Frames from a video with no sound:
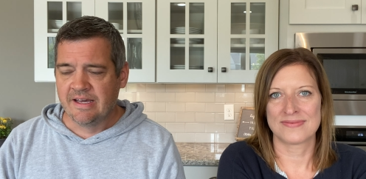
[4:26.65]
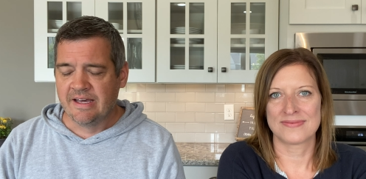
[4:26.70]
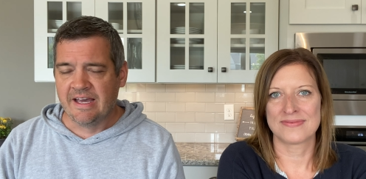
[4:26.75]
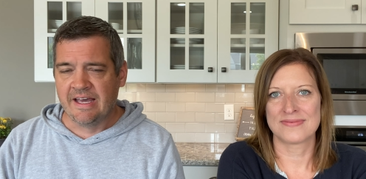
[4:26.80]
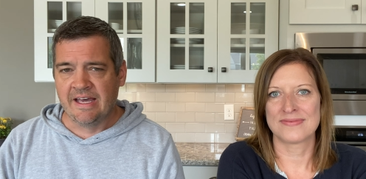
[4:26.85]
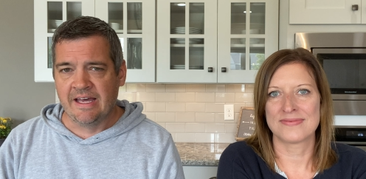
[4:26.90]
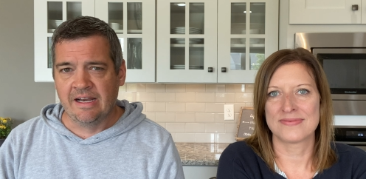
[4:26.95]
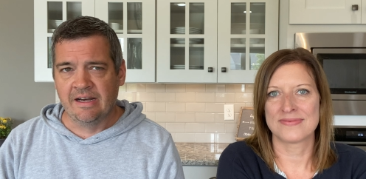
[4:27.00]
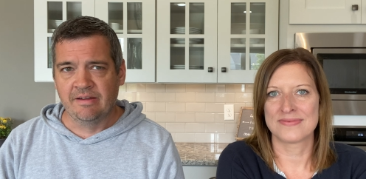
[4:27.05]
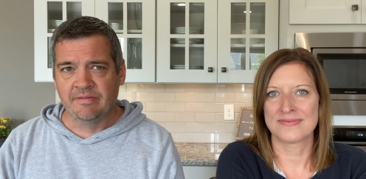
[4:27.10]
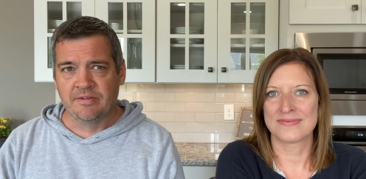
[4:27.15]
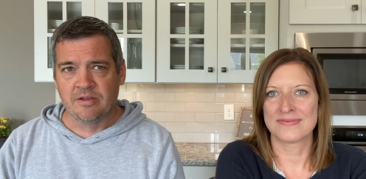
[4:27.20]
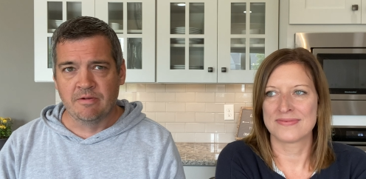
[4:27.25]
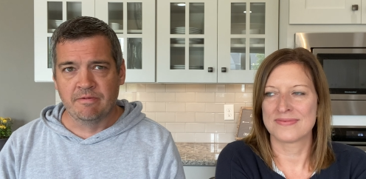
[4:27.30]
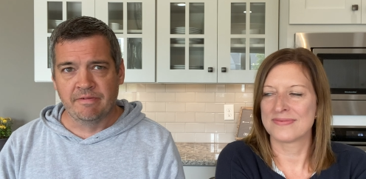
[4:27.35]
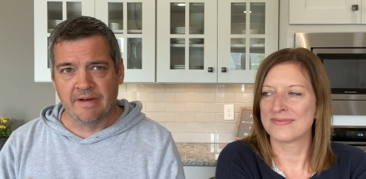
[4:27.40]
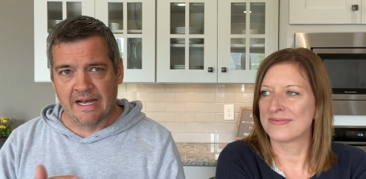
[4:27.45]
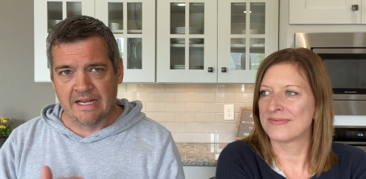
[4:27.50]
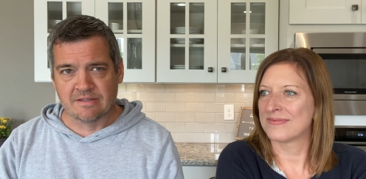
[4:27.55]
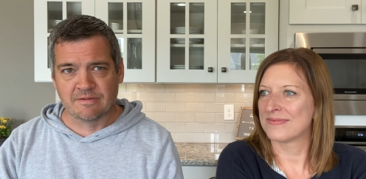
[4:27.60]
Speaker 1: and if you
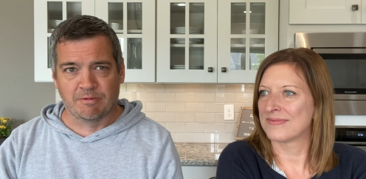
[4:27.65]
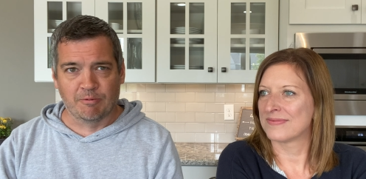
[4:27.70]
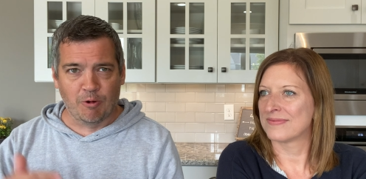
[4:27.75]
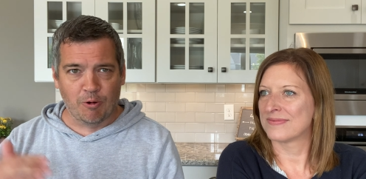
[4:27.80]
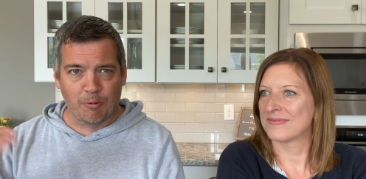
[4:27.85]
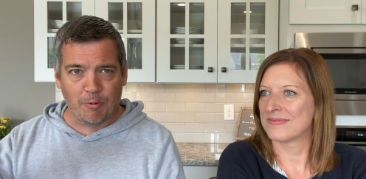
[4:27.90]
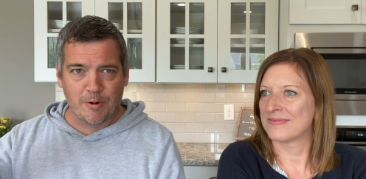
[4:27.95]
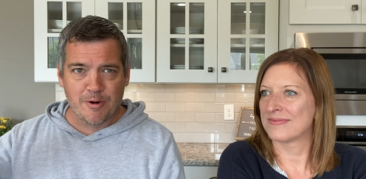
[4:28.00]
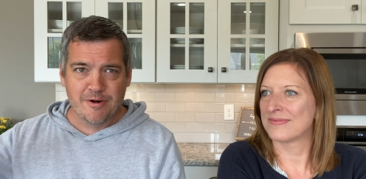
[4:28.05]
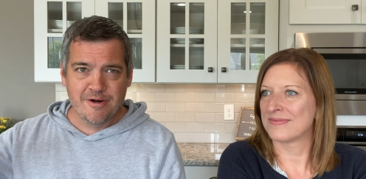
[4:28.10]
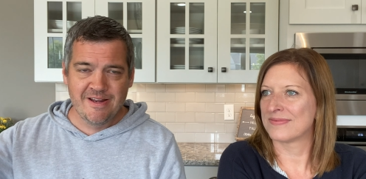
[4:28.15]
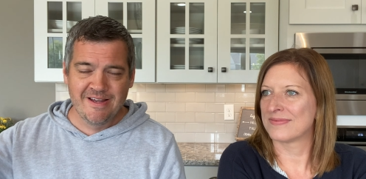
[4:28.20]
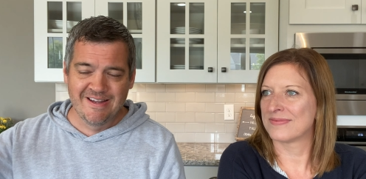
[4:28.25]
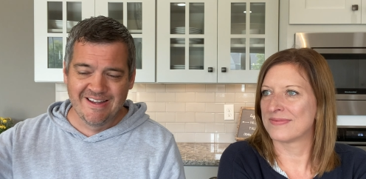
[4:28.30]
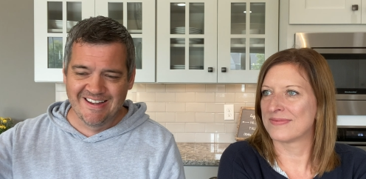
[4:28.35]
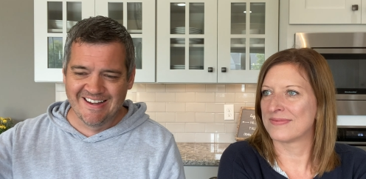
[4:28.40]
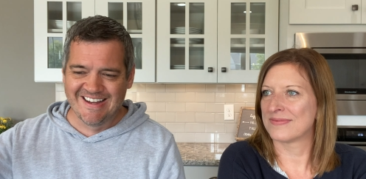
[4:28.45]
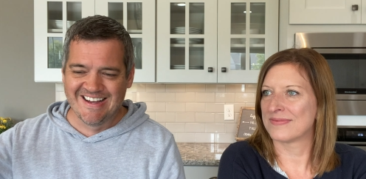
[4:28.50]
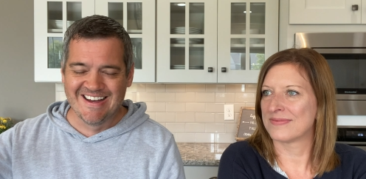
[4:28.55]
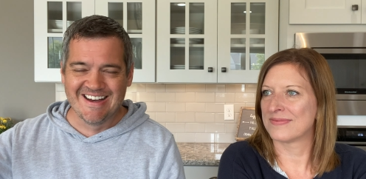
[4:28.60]
fast forward,
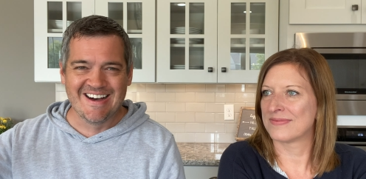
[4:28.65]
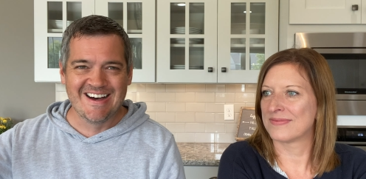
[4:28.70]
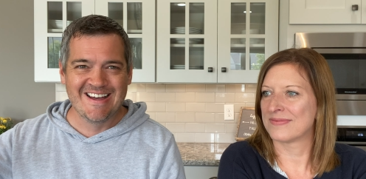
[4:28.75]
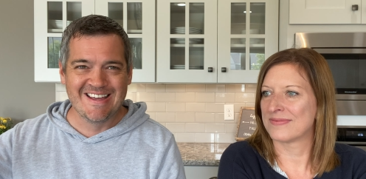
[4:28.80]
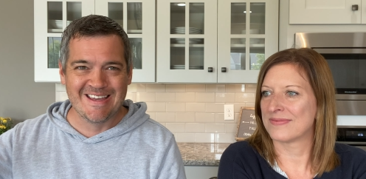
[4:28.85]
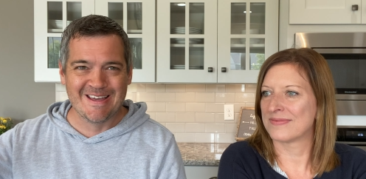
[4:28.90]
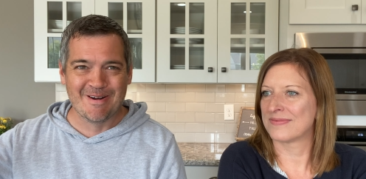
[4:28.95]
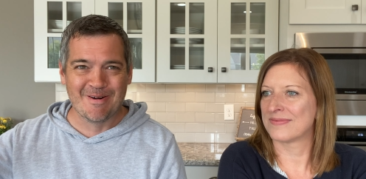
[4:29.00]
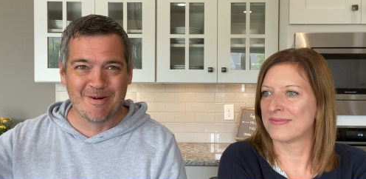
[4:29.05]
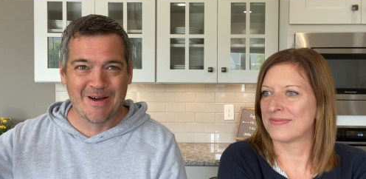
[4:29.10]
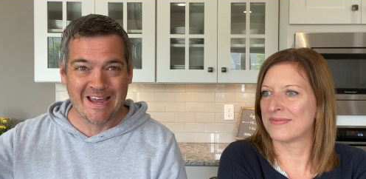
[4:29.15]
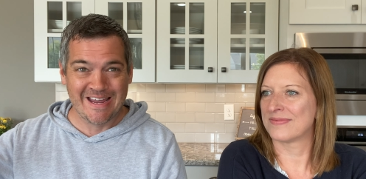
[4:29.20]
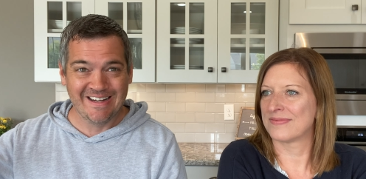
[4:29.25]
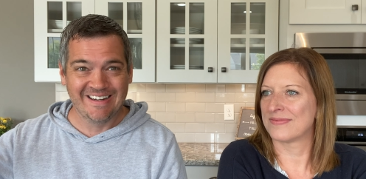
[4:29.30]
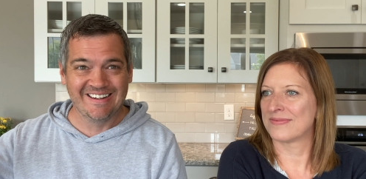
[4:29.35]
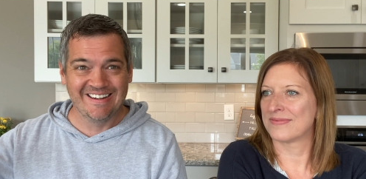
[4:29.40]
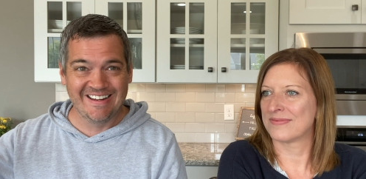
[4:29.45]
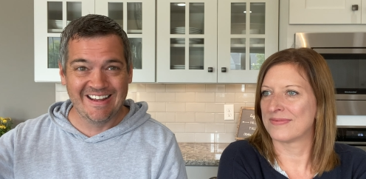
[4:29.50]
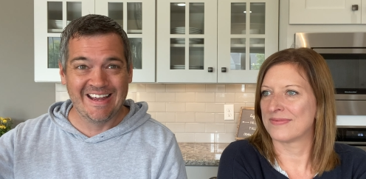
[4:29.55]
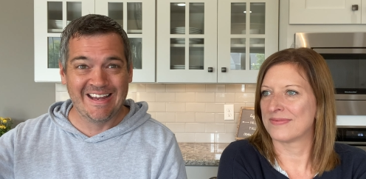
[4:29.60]
you know,
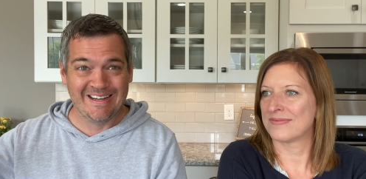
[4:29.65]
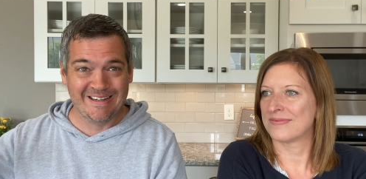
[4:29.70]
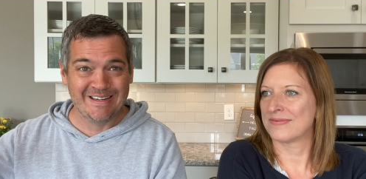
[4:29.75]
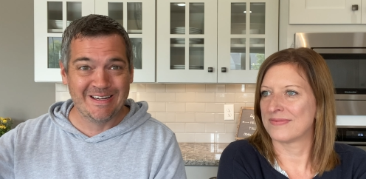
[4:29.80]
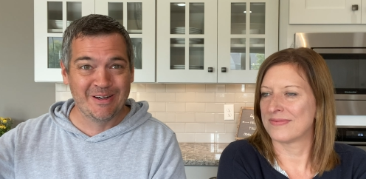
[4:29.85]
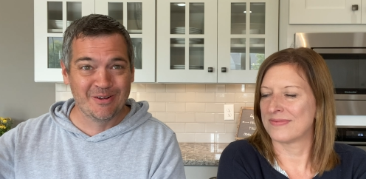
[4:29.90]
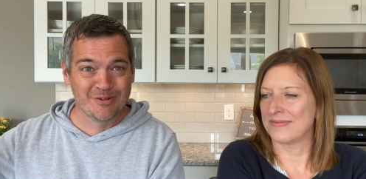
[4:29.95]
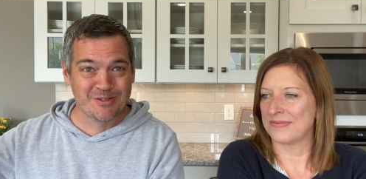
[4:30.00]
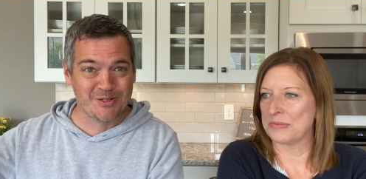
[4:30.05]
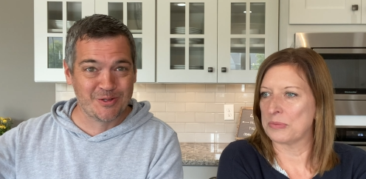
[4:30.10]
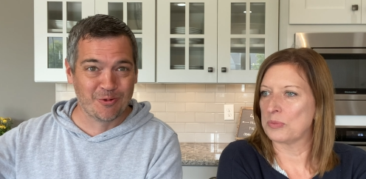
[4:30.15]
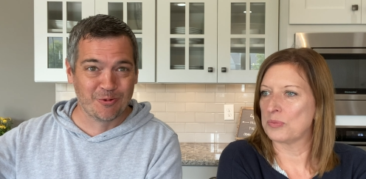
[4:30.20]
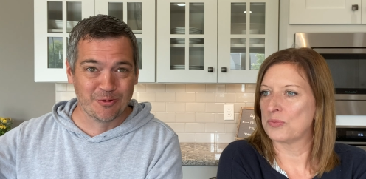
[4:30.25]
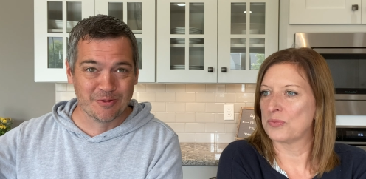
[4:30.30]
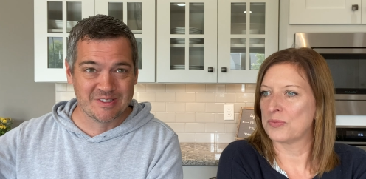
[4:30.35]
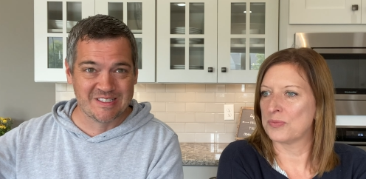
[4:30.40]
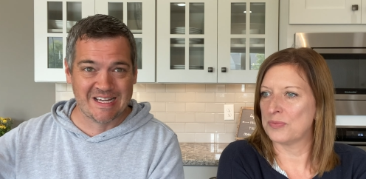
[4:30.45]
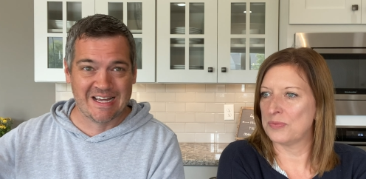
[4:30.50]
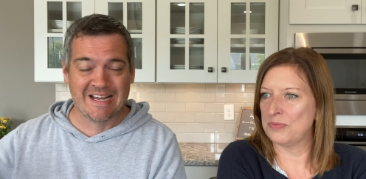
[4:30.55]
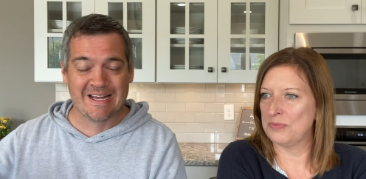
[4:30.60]
eight eight years total
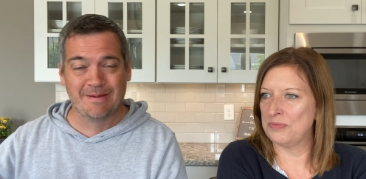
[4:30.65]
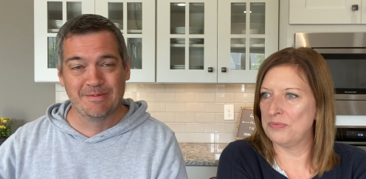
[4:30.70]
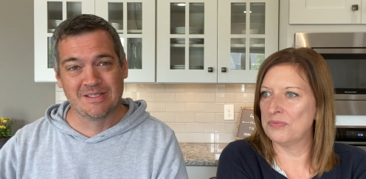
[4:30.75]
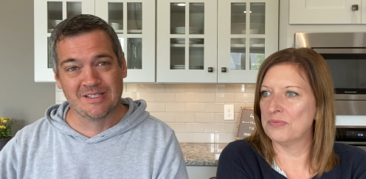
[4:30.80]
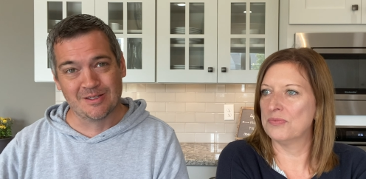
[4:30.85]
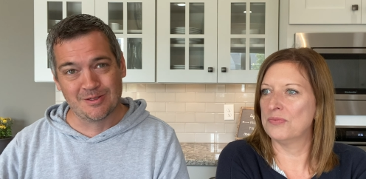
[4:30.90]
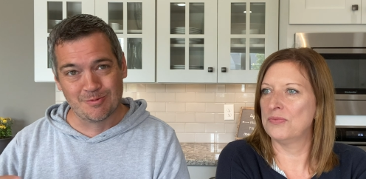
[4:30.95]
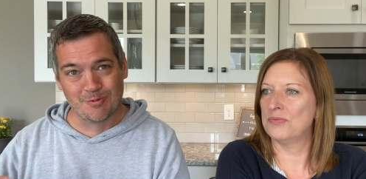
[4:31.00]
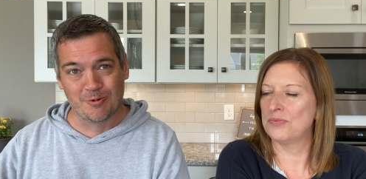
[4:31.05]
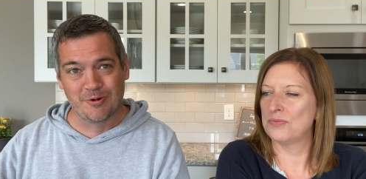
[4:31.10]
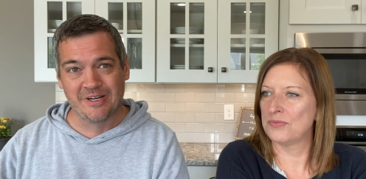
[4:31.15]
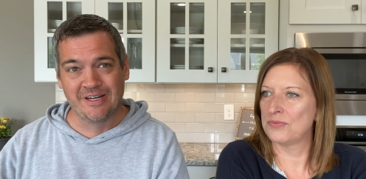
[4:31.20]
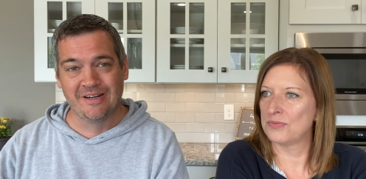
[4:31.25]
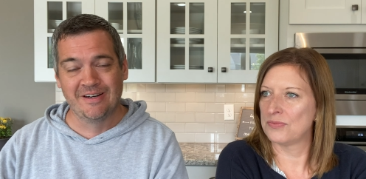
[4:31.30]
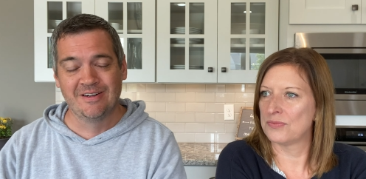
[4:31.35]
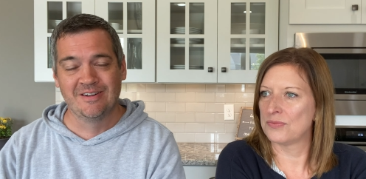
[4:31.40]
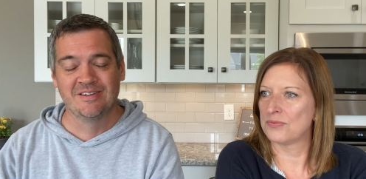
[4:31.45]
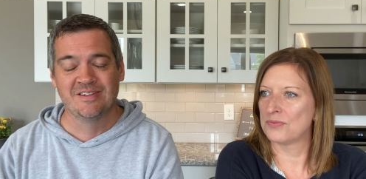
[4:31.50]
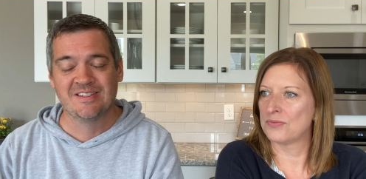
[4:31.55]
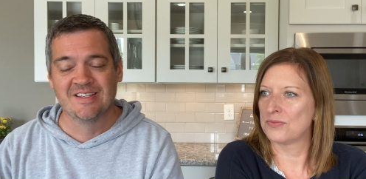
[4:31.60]
time, mm-hmm. six more
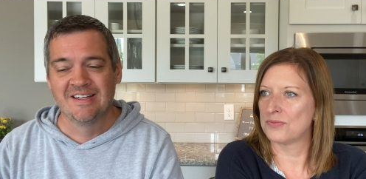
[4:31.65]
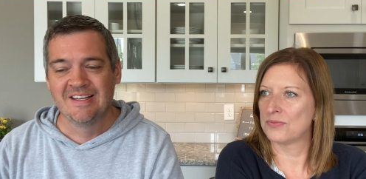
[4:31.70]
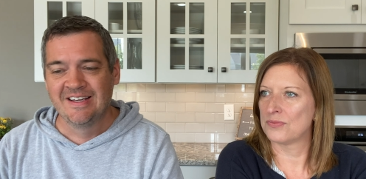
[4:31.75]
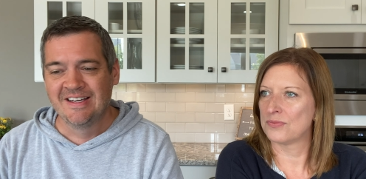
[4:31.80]
years,